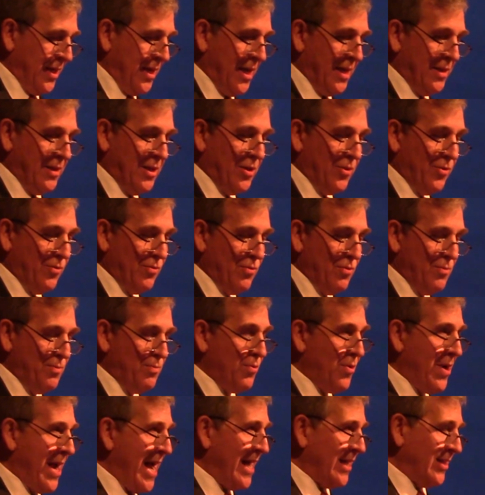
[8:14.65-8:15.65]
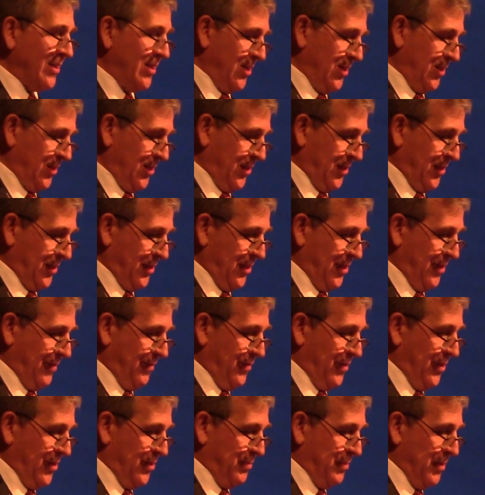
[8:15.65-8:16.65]
and that through practice
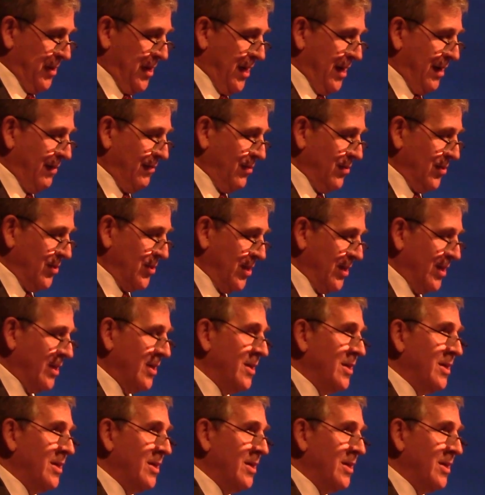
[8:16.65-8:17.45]
of these behaviors,